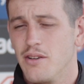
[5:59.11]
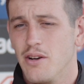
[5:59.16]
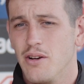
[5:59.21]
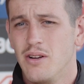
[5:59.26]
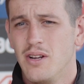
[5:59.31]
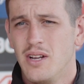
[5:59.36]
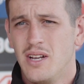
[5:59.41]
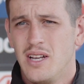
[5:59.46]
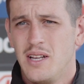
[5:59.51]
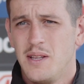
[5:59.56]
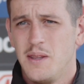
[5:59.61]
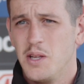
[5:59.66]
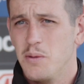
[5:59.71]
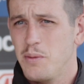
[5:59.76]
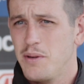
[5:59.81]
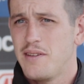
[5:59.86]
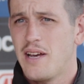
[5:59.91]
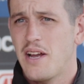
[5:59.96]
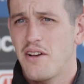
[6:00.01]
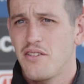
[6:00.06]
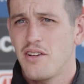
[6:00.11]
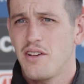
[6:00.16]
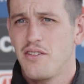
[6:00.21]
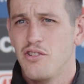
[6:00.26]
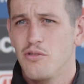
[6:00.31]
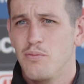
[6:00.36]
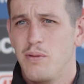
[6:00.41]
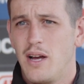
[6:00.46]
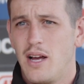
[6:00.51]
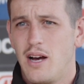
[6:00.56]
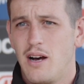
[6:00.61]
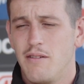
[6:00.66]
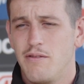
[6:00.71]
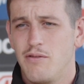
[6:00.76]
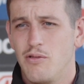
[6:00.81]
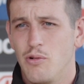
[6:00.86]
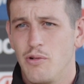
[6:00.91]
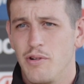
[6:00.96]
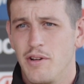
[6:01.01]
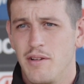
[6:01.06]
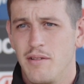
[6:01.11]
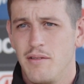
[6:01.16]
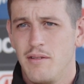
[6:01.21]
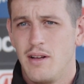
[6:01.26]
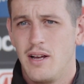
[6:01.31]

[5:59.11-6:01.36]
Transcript: So there'll be stages I still play half forward,